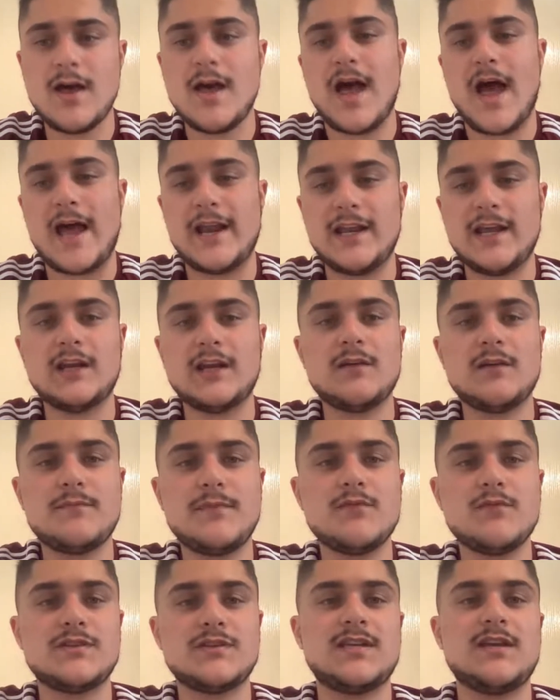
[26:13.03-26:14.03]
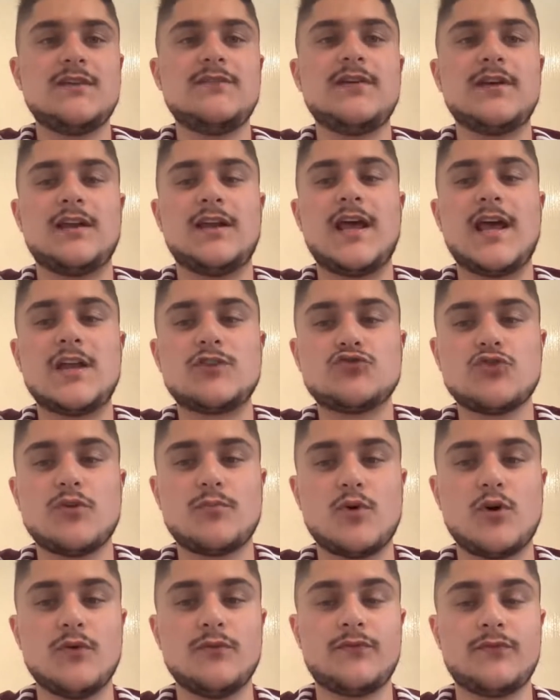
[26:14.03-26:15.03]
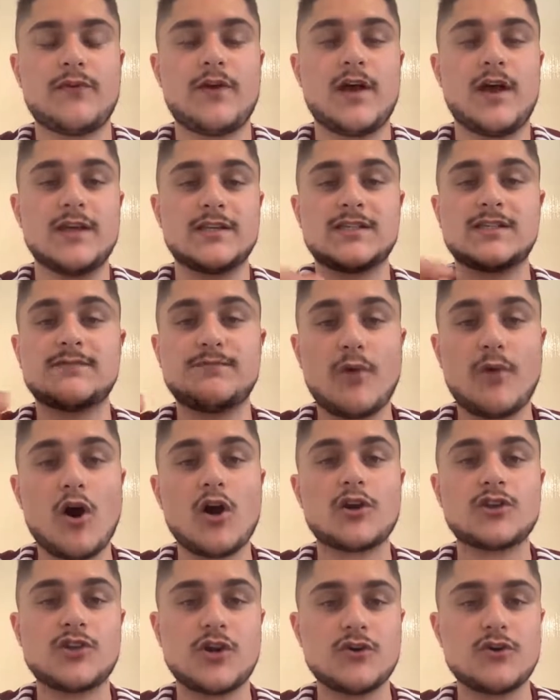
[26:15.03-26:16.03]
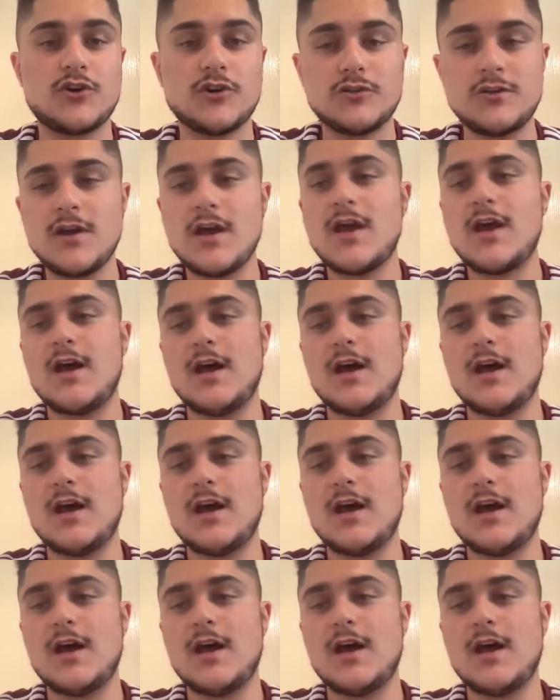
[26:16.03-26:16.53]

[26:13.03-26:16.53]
and they're going to be receiving an airdrop of a Spark token,